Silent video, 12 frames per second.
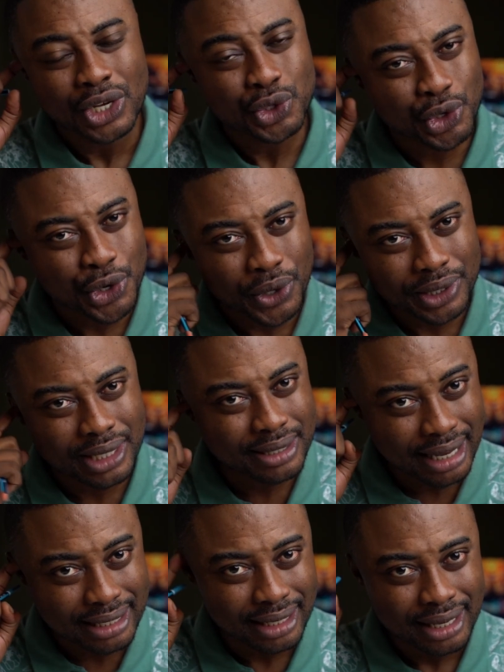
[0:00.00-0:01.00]
So you notice
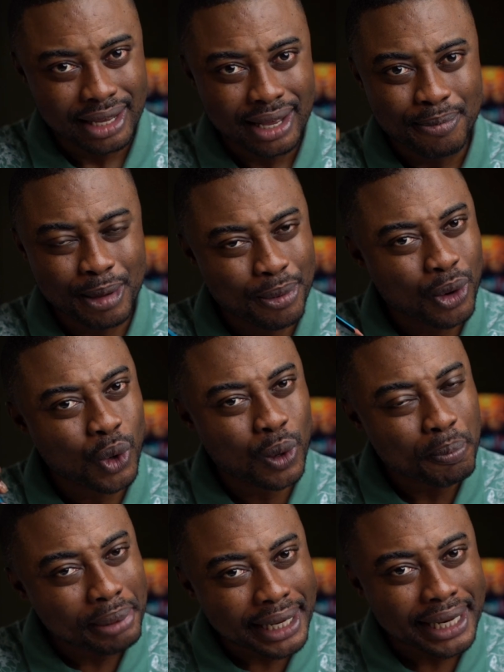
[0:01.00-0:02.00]
that people
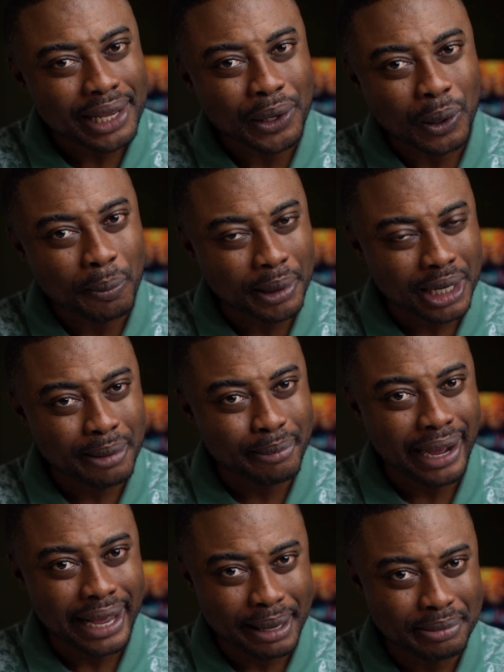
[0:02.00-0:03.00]
complain and complain
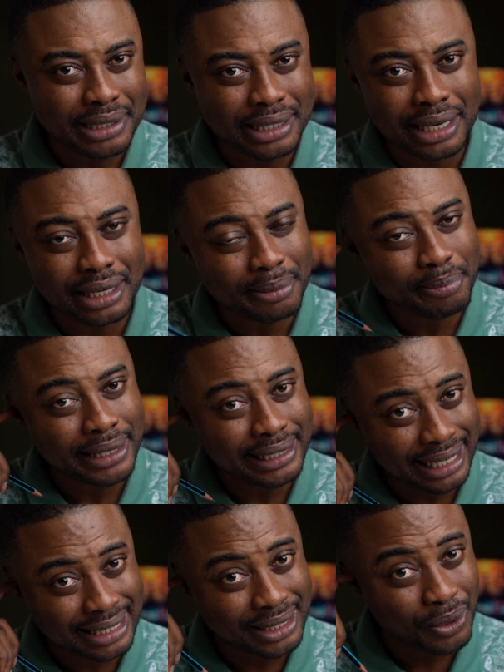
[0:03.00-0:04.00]
about MTN, but
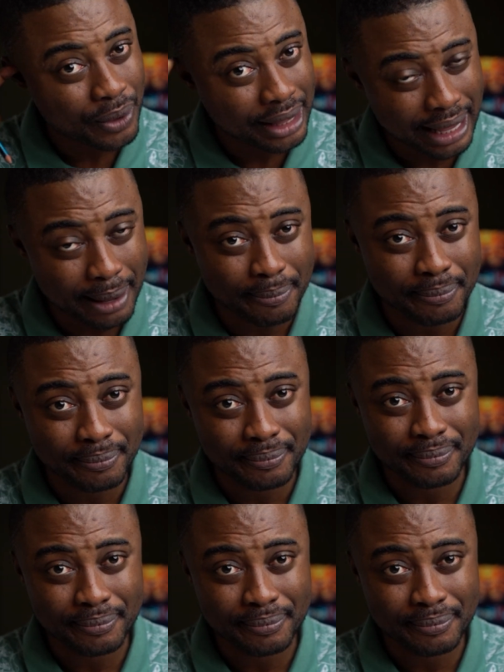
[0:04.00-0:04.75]
they're still with them.